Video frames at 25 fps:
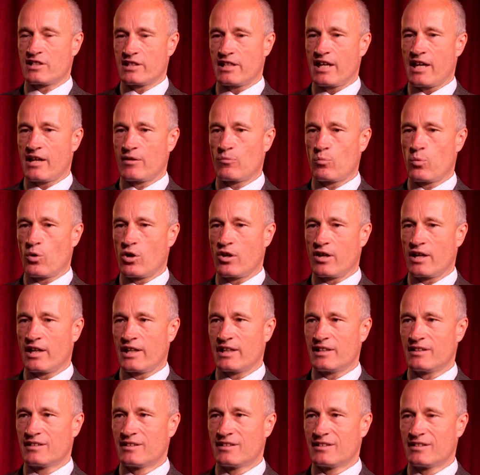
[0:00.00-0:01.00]
again,
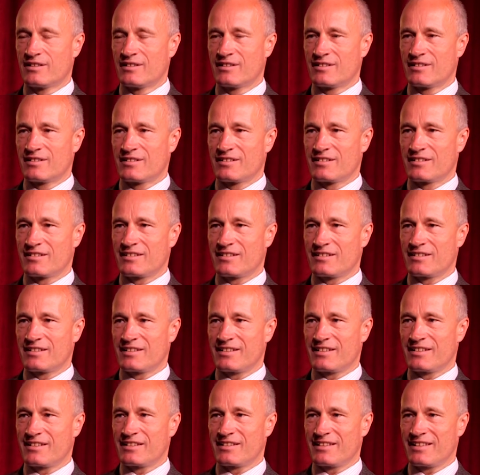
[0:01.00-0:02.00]
why
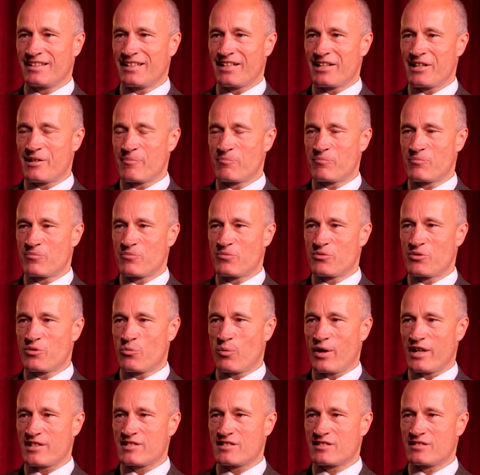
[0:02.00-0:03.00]
the
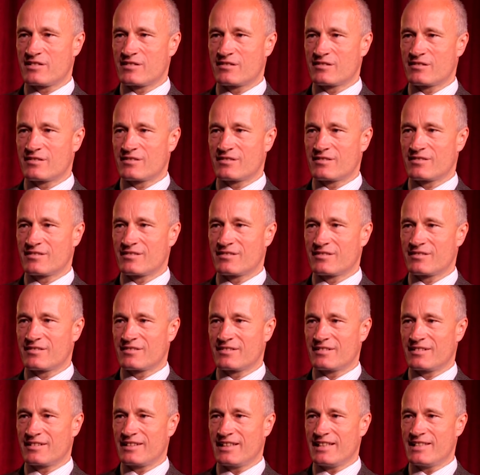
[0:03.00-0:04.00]
West
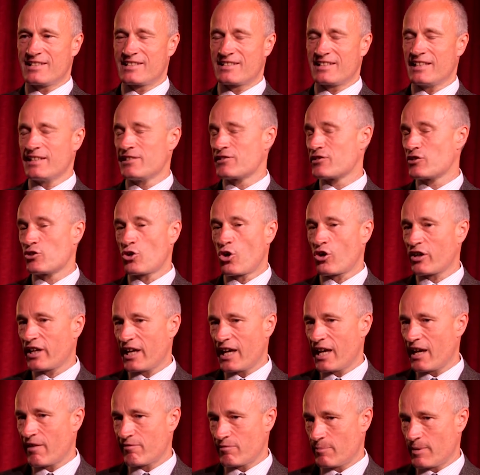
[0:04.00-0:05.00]
is seen to not
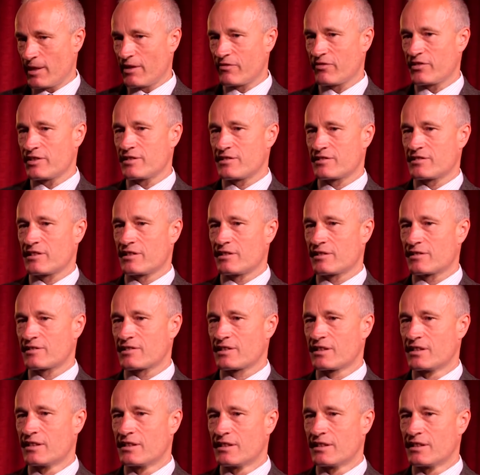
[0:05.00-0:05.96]
care about these things.